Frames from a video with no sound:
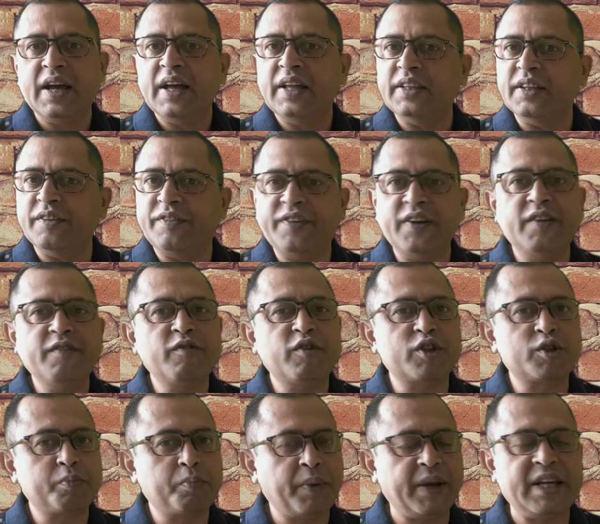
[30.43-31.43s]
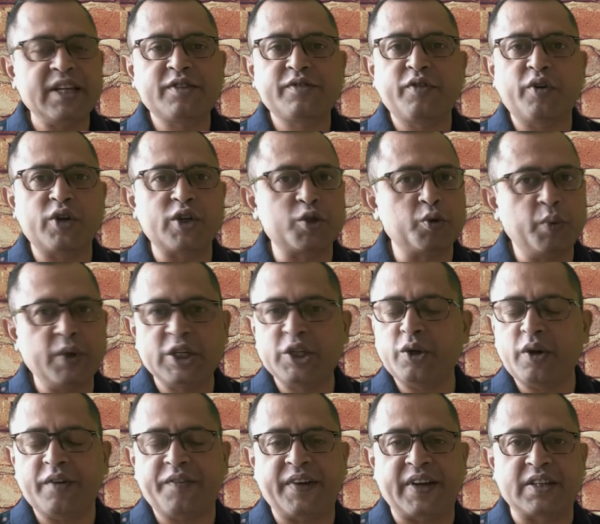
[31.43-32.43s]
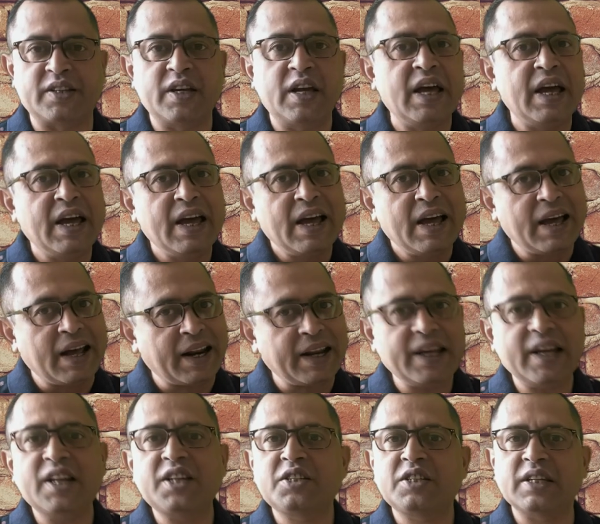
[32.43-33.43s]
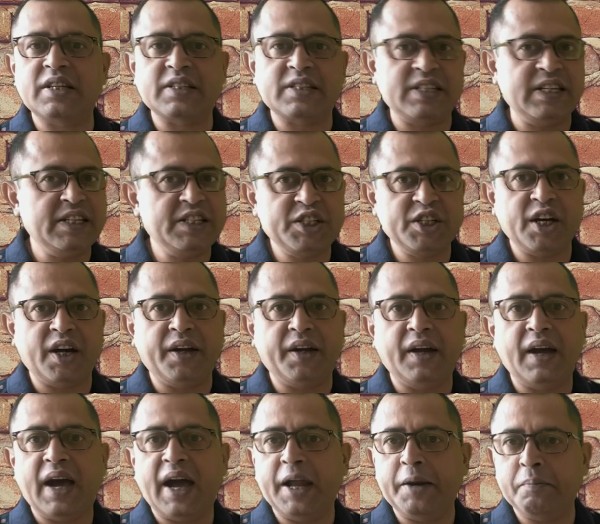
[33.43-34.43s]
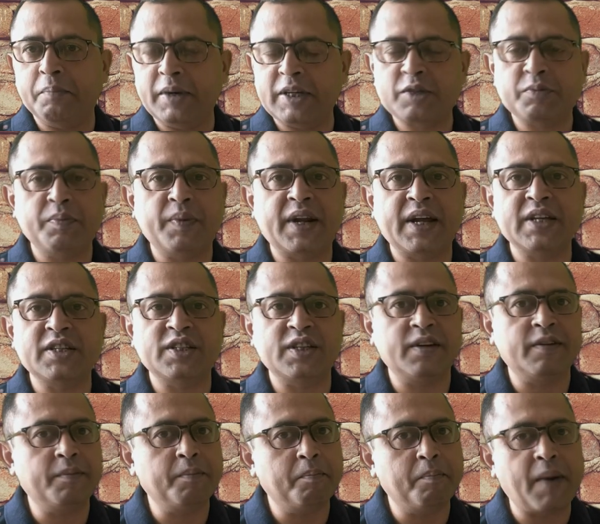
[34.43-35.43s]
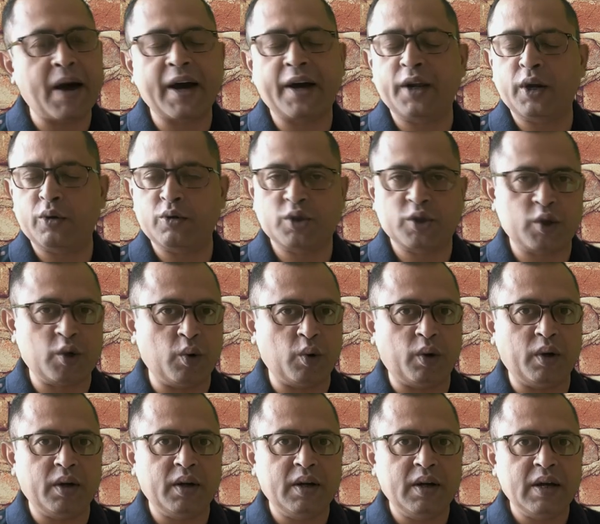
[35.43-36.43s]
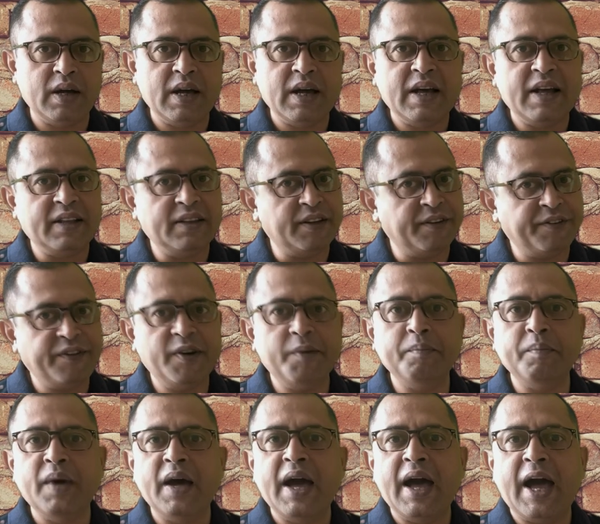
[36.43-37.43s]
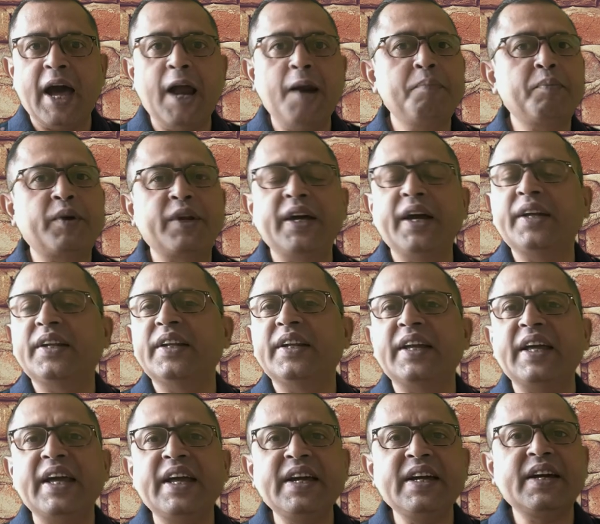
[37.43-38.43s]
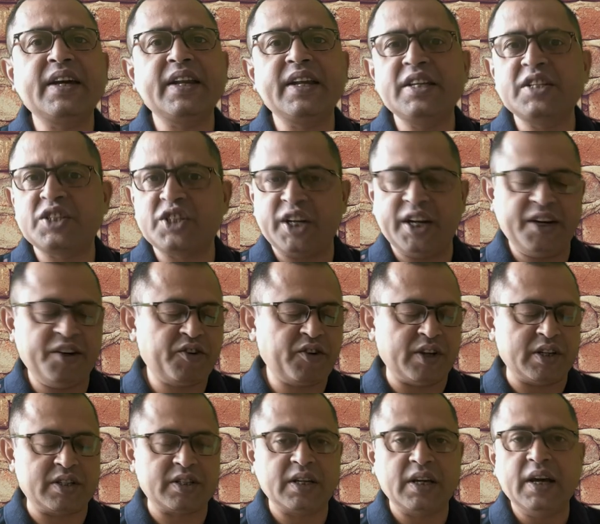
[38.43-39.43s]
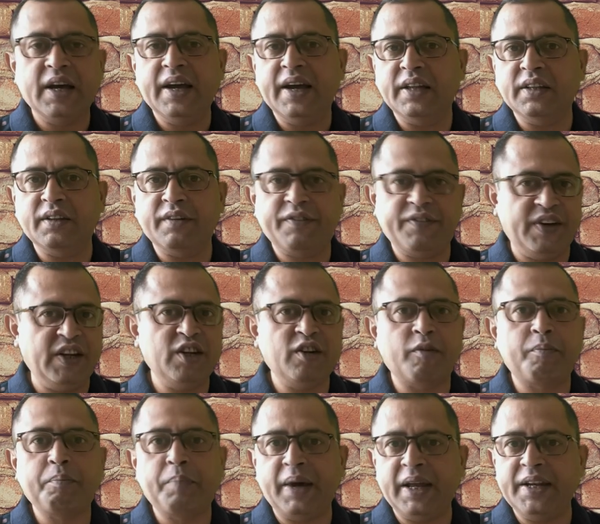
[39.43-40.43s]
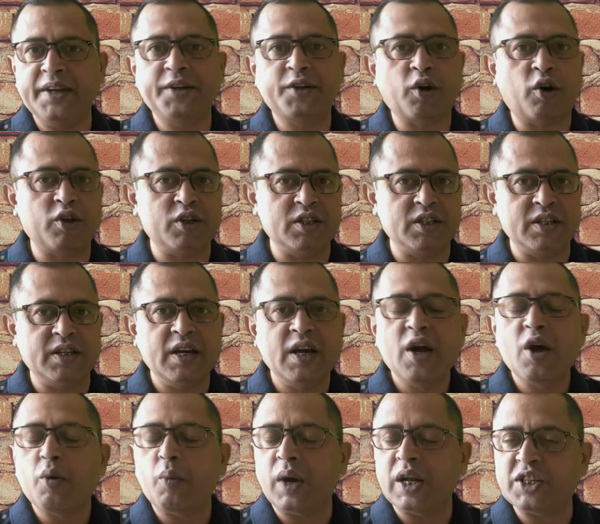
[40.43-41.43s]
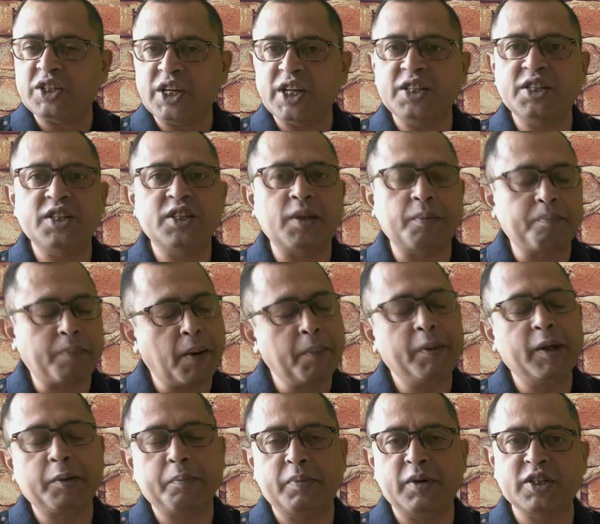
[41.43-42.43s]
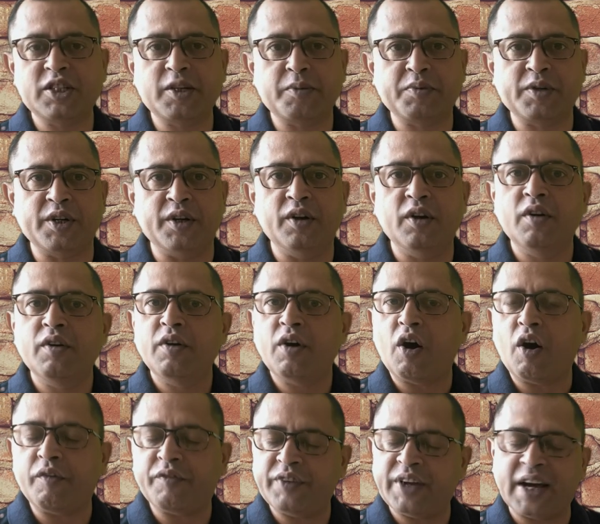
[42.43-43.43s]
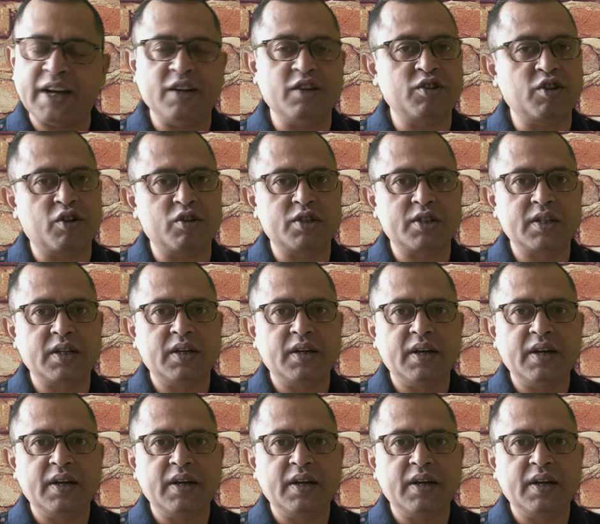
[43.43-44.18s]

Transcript: The film was praised for its visual effects, realistic CGI, and mesmerizing background score. The film helped create an increased interest in the field of paleontology by changing the public perception of dinosaurs.